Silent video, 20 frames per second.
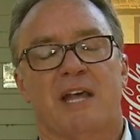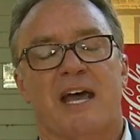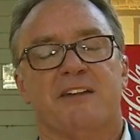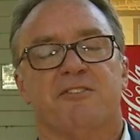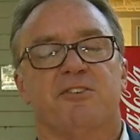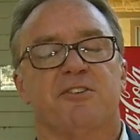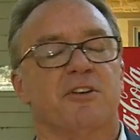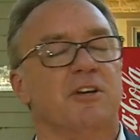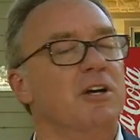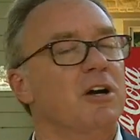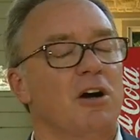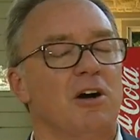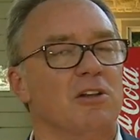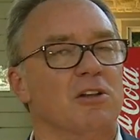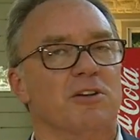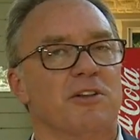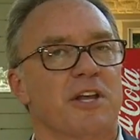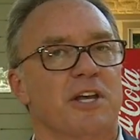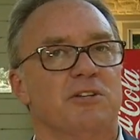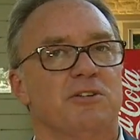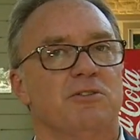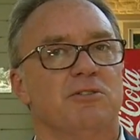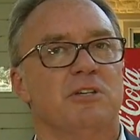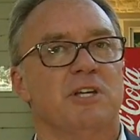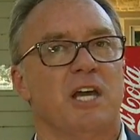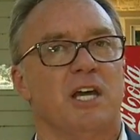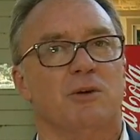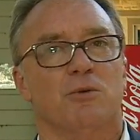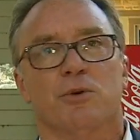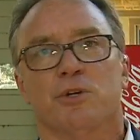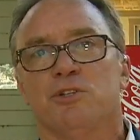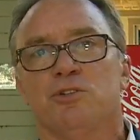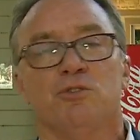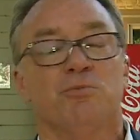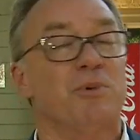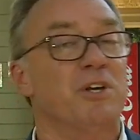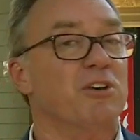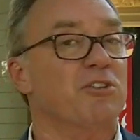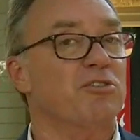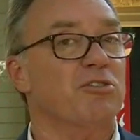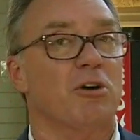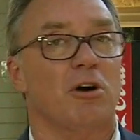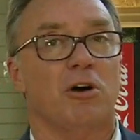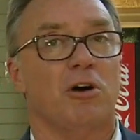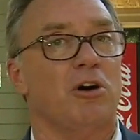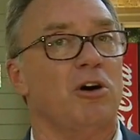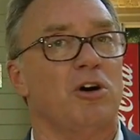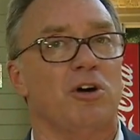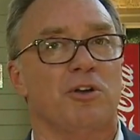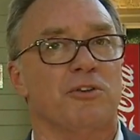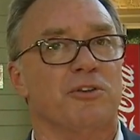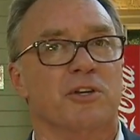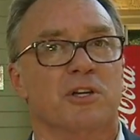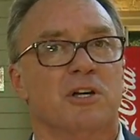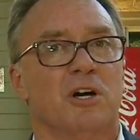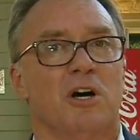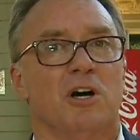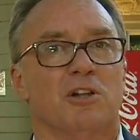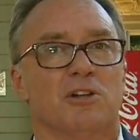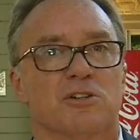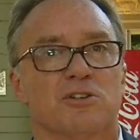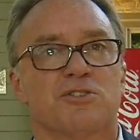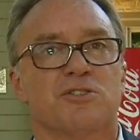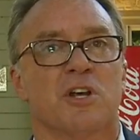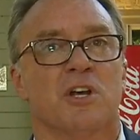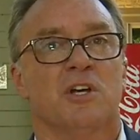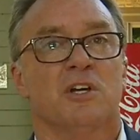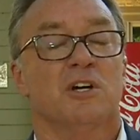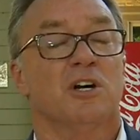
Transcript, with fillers: That's the color that you get when you mix all the colors